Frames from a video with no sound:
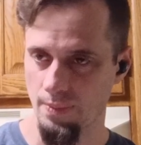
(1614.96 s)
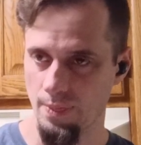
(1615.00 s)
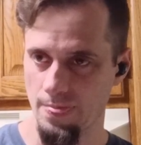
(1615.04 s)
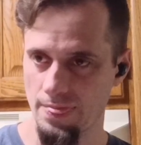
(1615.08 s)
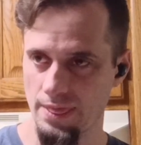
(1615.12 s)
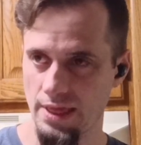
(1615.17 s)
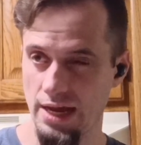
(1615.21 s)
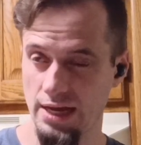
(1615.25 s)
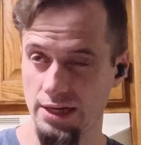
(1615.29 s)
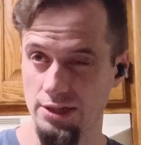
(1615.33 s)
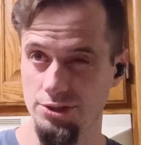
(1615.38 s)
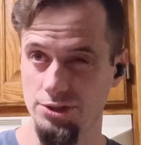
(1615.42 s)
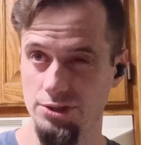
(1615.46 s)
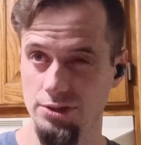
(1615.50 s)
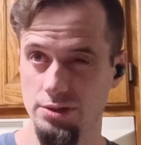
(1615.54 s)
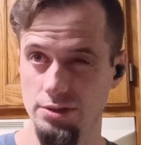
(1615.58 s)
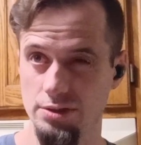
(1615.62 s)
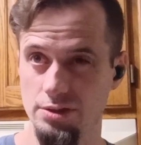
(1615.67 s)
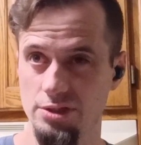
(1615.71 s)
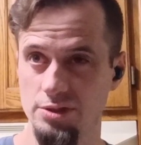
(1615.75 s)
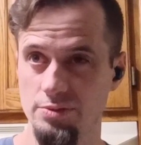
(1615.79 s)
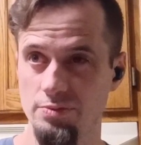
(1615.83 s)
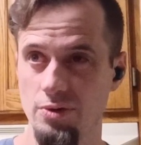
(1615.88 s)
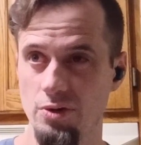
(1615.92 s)
That
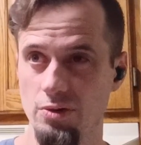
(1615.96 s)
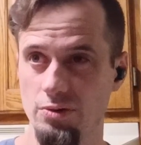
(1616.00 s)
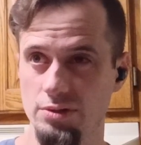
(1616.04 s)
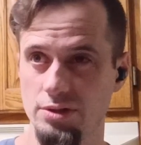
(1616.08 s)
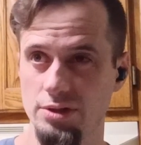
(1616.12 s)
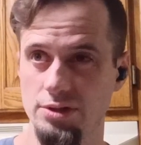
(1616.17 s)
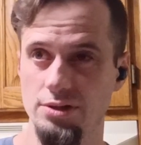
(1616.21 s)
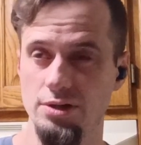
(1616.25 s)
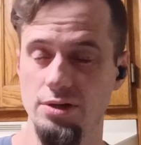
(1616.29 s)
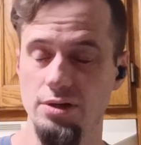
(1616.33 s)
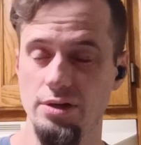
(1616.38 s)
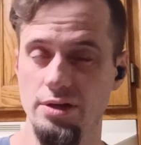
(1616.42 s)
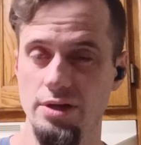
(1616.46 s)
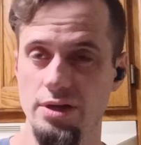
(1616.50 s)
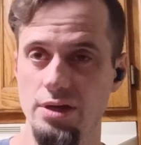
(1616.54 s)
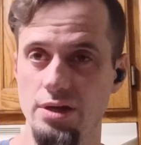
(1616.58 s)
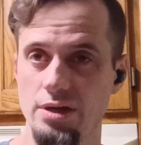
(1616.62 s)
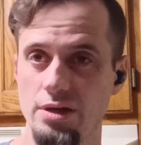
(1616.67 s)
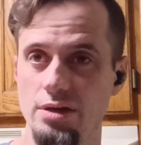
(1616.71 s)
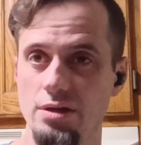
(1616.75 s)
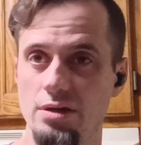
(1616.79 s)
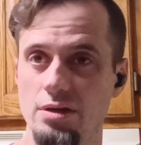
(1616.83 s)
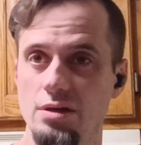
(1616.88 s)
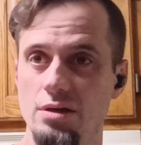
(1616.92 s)
should smoke the
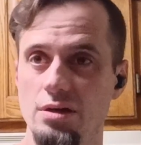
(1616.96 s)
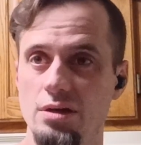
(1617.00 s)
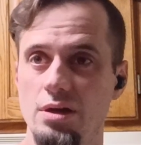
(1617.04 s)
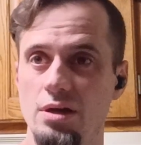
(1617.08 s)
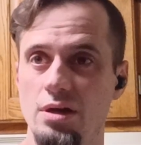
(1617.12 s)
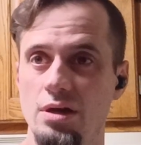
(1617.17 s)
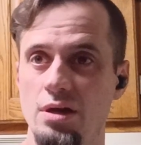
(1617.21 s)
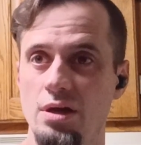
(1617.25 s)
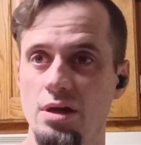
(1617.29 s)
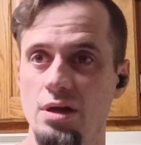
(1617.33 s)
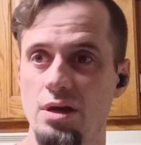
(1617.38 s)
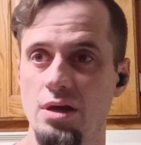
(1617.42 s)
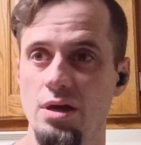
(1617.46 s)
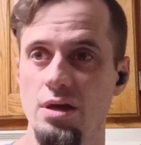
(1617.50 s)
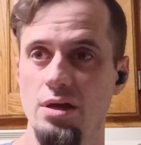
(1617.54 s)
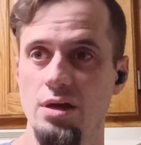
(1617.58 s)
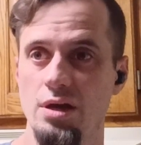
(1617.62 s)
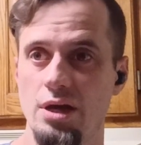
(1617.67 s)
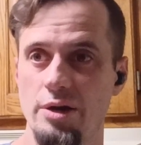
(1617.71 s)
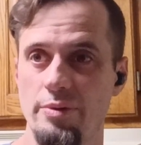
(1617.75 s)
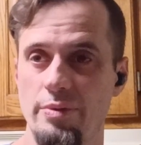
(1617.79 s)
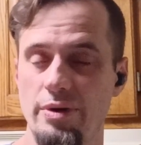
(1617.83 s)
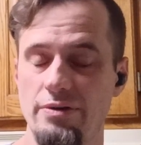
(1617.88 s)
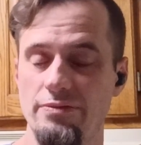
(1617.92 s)
turkey
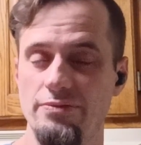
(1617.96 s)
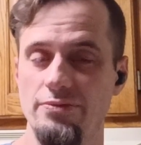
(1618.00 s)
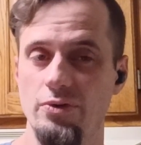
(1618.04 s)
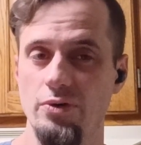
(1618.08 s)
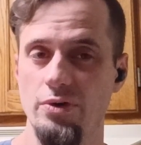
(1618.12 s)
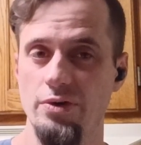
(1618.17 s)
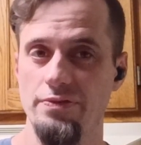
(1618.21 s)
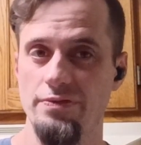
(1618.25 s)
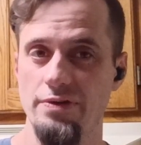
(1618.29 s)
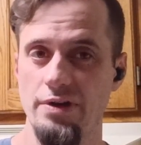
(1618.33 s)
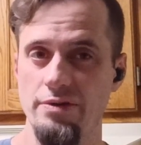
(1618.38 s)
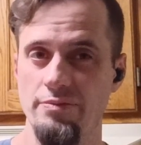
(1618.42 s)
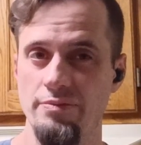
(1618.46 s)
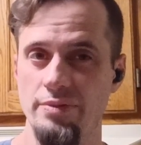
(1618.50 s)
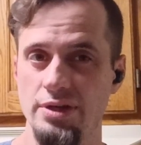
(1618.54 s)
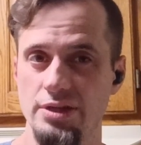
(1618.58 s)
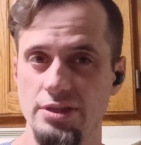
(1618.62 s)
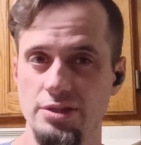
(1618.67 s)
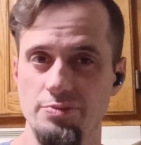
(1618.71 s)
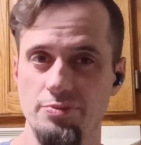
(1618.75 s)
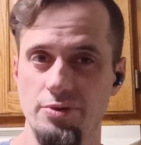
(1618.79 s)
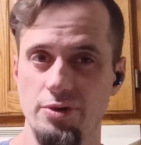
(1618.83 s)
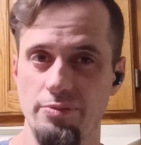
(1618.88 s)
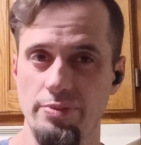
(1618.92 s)
at about 45
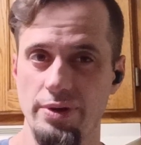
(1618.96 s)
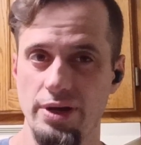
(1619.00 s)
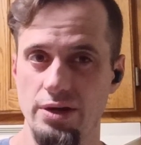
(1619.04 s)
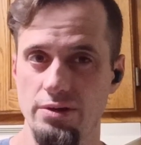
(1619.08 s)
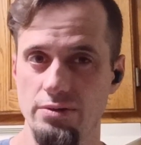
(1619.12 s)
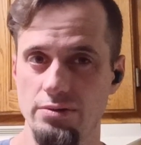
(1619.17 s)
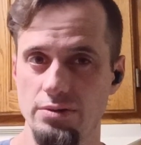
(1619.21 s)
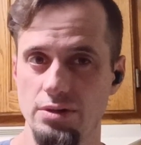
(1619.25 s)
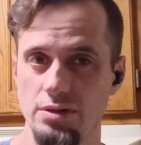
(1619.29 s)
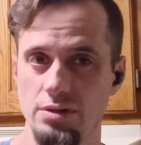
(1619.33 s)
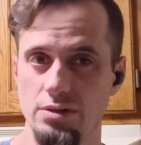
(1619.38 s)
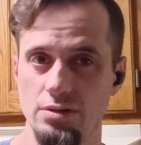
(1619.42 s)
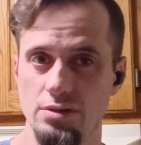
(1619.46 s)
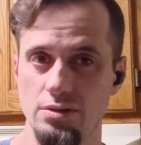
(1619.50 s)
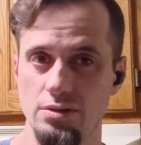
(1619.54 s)
minutes per pound.